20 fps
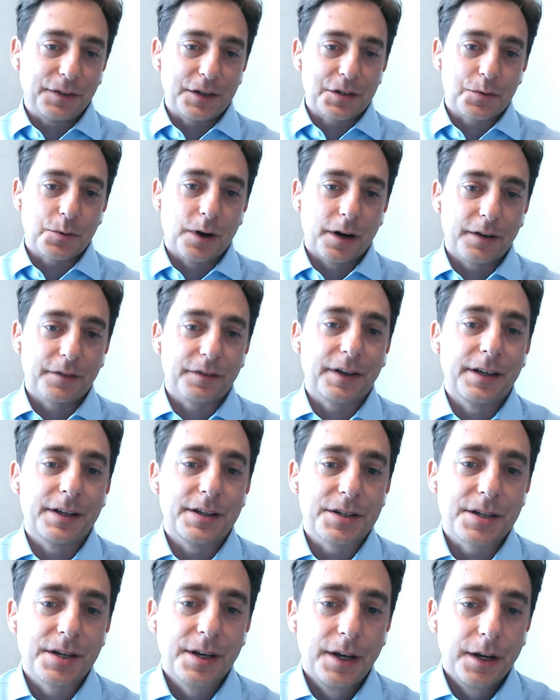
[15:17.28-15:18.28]
as one of
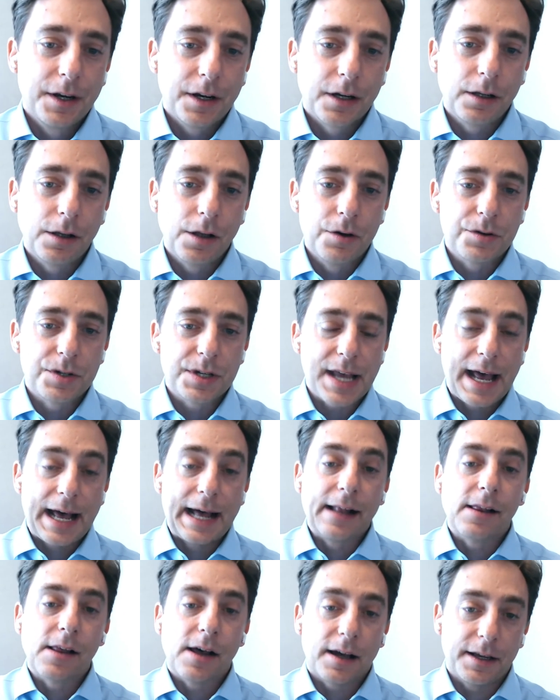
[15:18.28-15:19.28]
his close
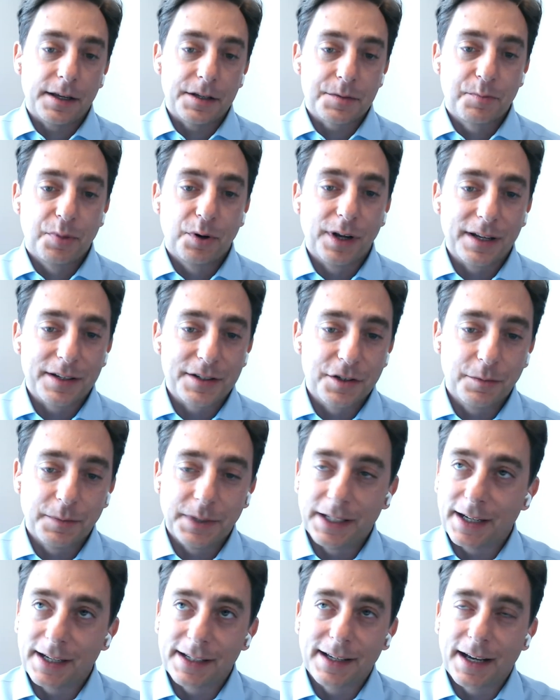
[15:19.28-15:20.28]
allies put it to
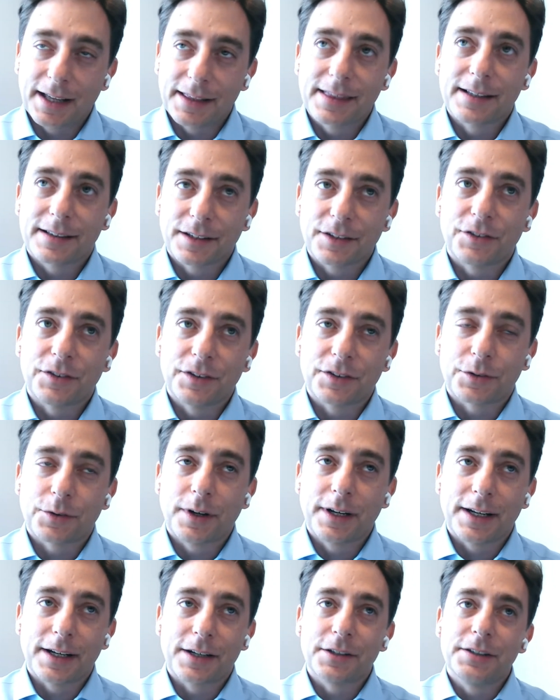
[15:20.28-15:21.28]
me. I think this is
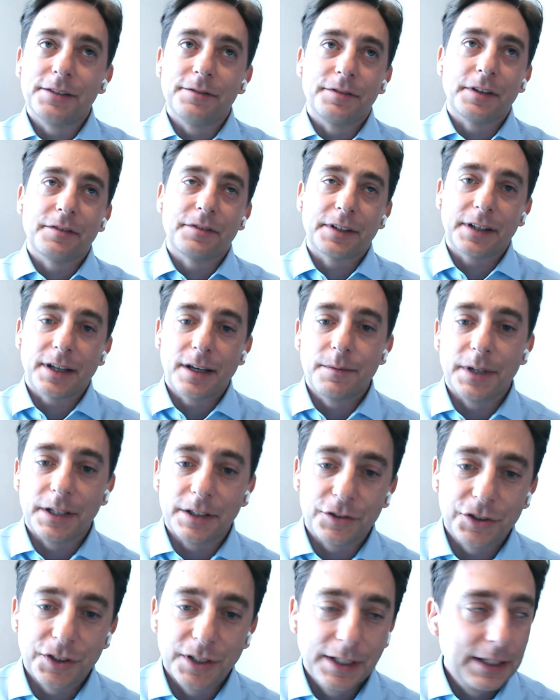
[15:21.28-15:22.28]
quite a good vivid
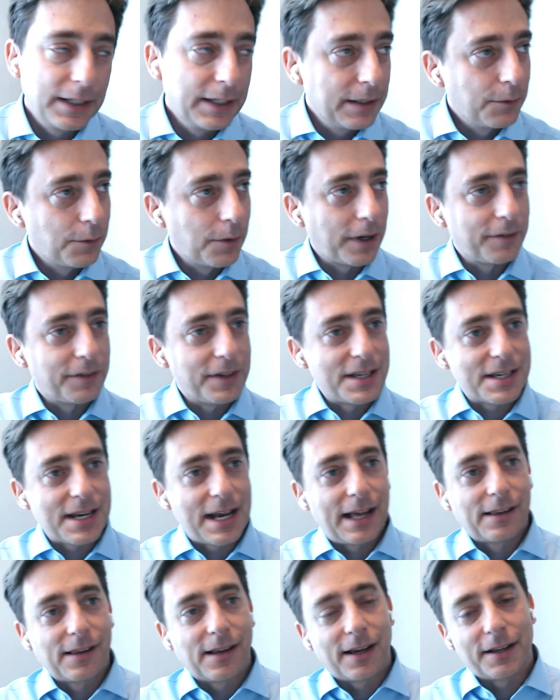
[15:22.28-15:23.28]
image. One of his
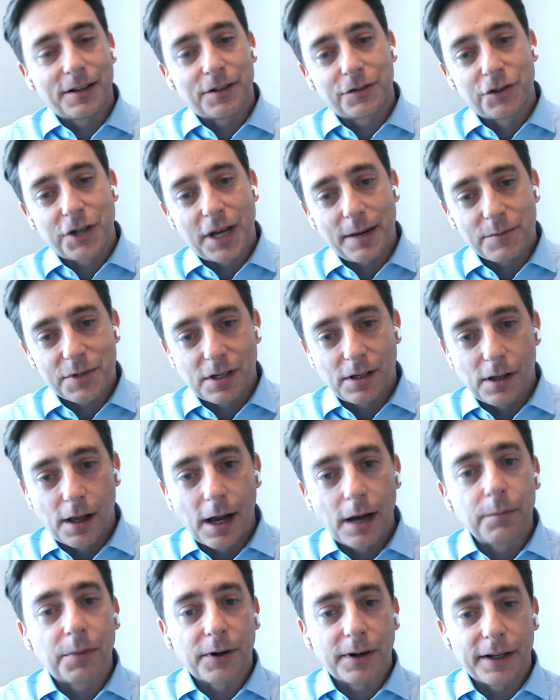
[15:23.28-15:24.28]
allies, James
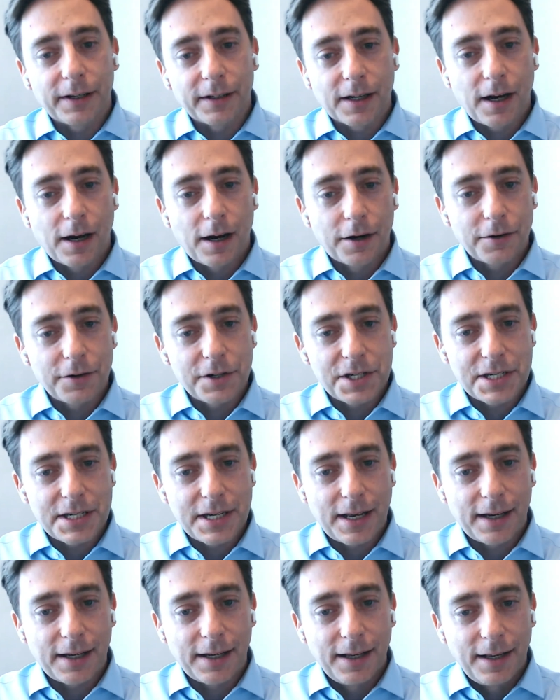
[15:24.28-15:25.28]
Clyburn in Congress,
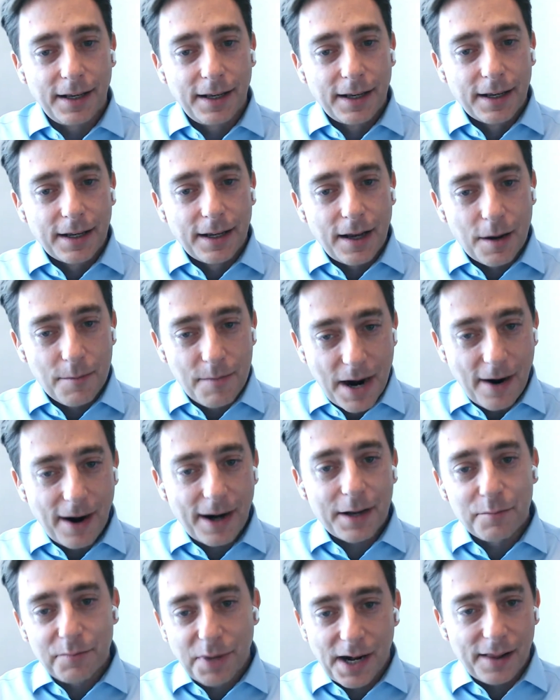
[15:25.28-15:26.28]
said,
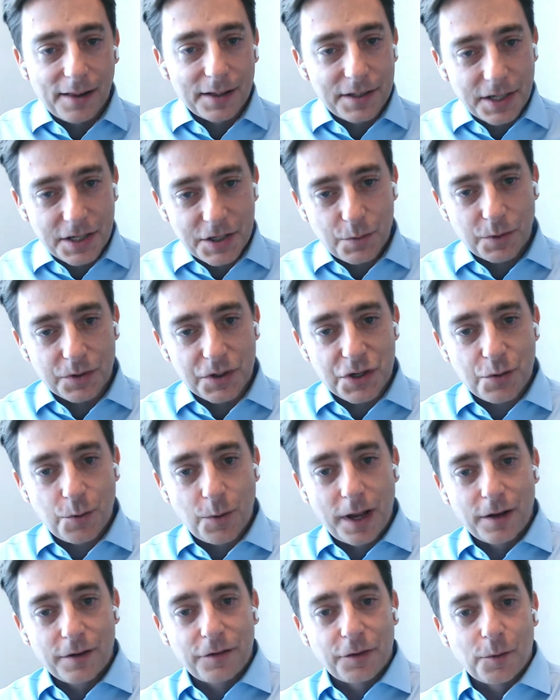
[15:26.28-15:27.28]
American politics will
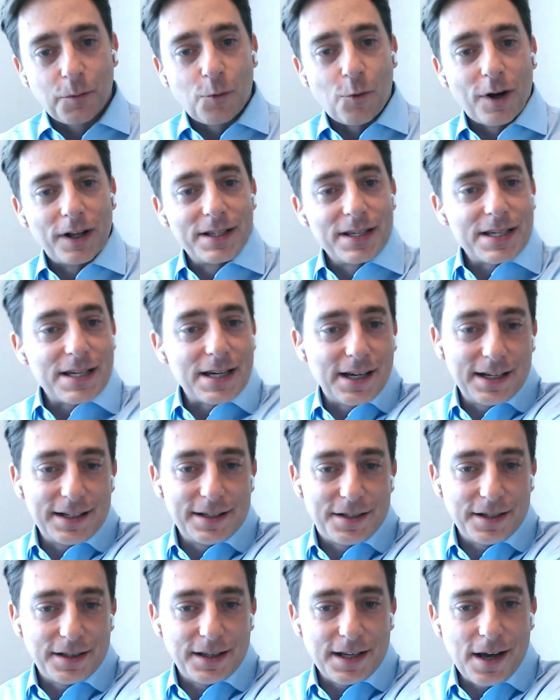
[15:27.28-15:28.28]
swing from one
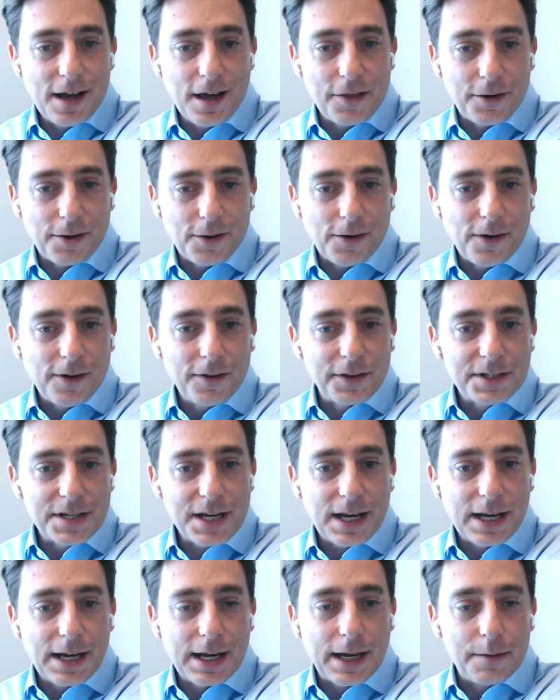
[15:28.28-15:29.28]
side to the other all the
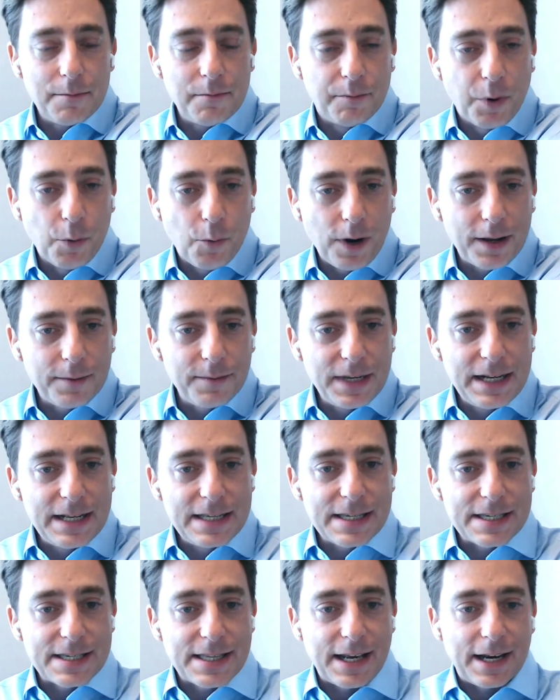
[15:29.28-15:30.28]
time. But what it
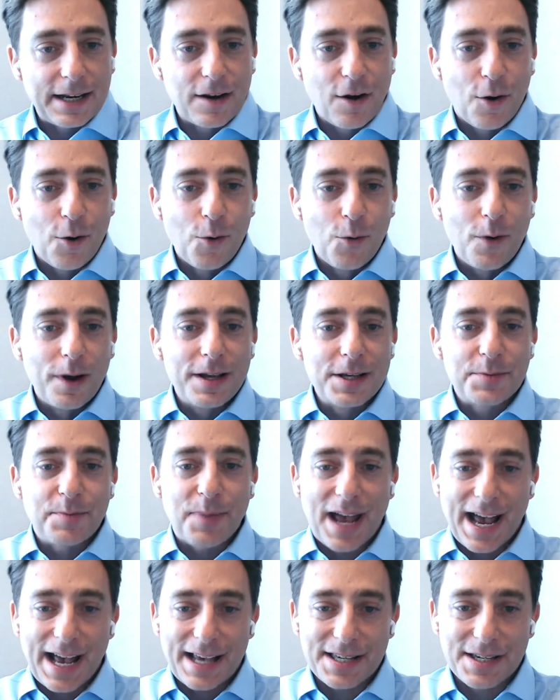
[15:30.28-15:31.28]
means is that it always
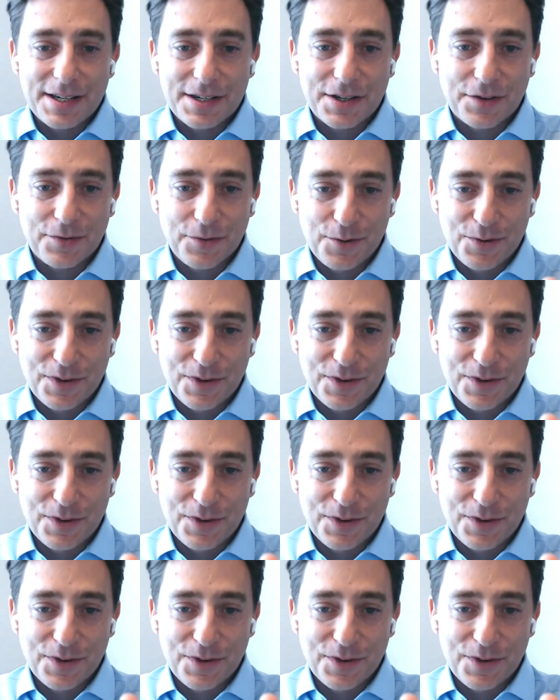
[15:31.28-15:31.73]
passes through